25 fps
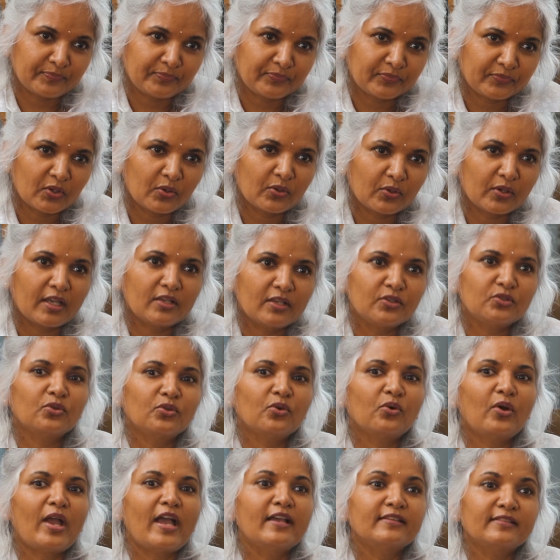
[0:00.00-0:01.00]
Okay,
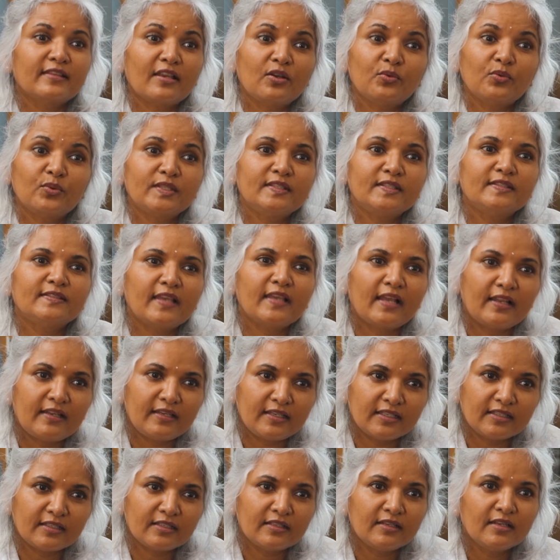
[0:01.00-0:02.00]
so as I was
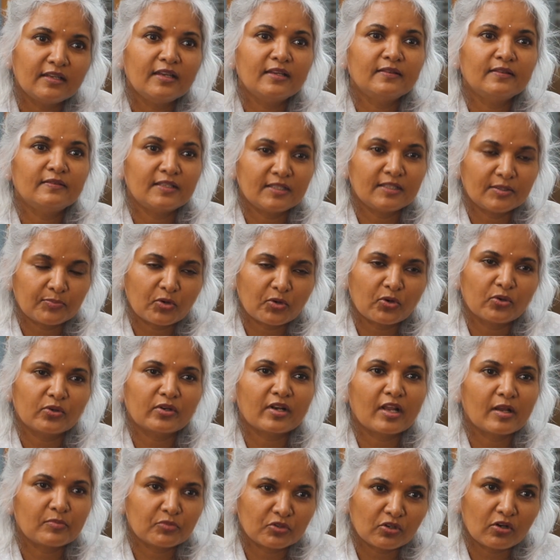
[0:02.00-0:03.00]
selling these
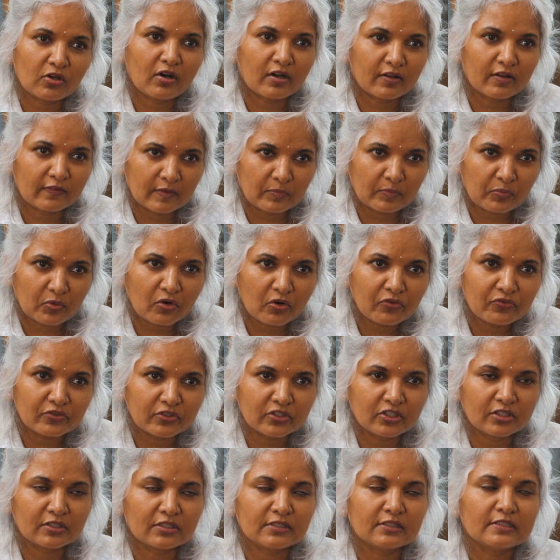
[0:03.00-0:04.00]
programs to a lot of the
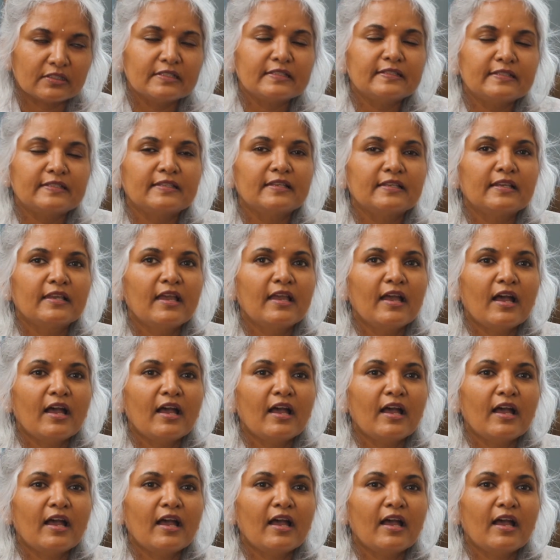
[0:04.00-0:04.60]
professionals,